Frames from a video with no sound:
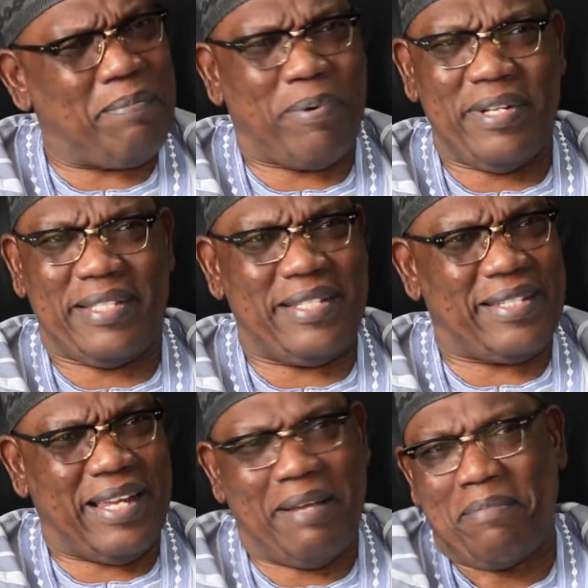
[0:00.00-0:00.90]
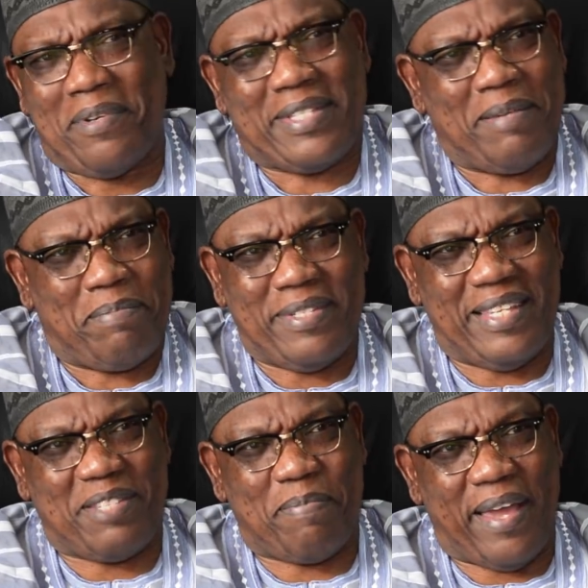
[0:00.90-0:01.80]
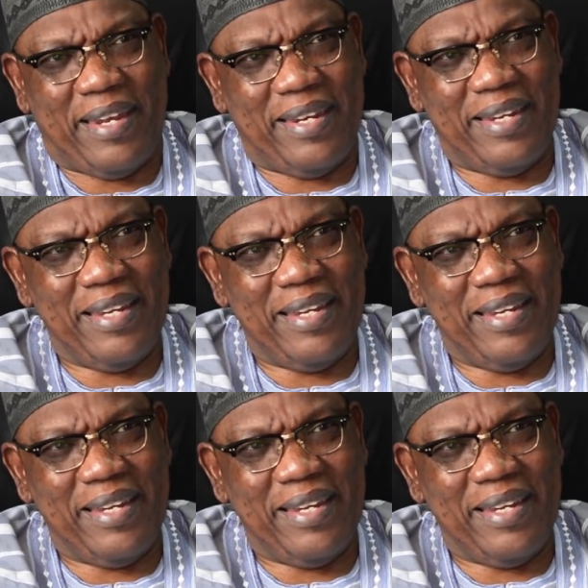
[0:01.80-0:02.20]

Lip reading: a politician. I'm just a businessman.